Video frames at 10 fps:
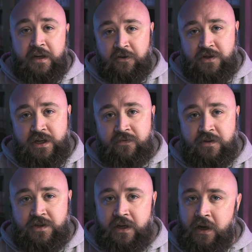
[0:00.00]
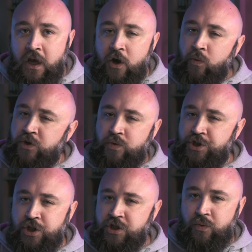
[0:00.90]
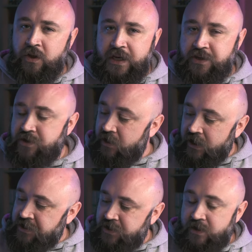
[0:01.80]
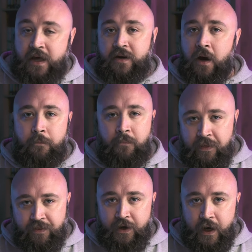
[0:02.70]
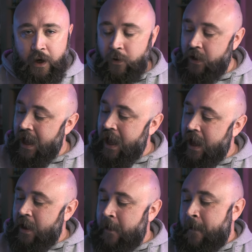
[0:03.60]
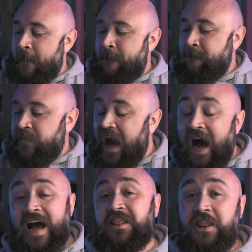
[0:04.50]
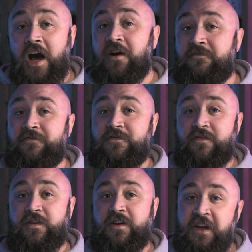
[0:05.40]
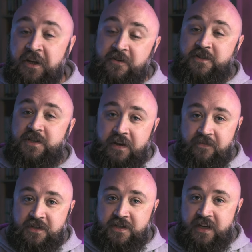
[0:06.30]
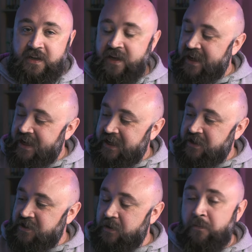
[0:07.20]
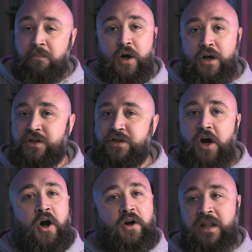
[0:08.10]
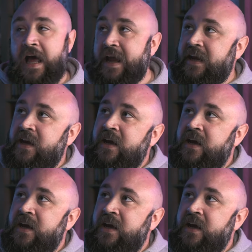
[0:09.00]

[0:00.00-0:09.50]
Stephenson, which was just released less than a month ago. I love Neal Stephenson. His books are like